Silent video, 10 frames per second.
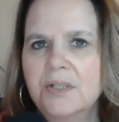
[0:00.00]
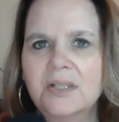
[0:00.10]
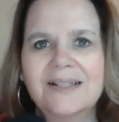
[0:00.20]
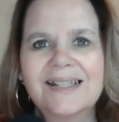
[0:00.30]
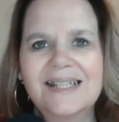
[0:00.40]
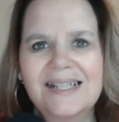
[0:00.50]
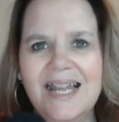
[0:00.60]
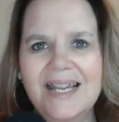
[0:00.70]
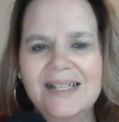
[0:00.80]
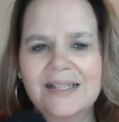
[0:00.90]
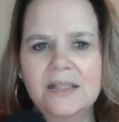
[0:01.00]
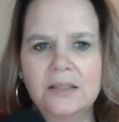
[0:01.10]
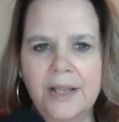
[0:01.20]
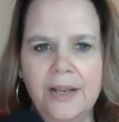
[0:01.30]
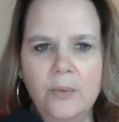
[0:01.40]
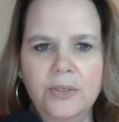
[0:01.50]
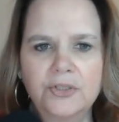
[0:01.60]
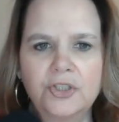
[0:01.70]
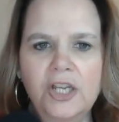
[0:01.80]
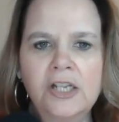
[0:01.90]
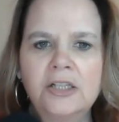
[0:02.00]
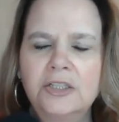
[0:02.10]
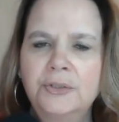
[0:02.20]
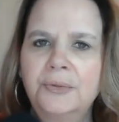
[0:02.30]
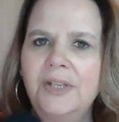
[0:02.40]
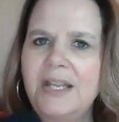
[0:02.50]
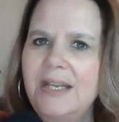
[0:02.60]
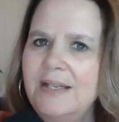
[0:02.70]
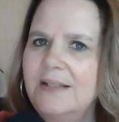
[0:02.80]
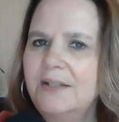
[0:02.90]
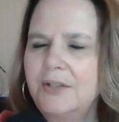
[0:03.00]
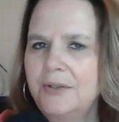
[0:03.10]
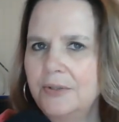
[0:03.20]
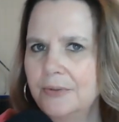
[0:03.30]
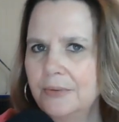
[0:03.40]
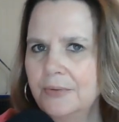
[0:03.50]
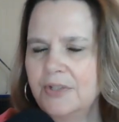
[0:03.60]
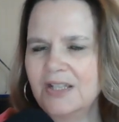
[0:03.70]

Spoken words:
concise language, include easy to use,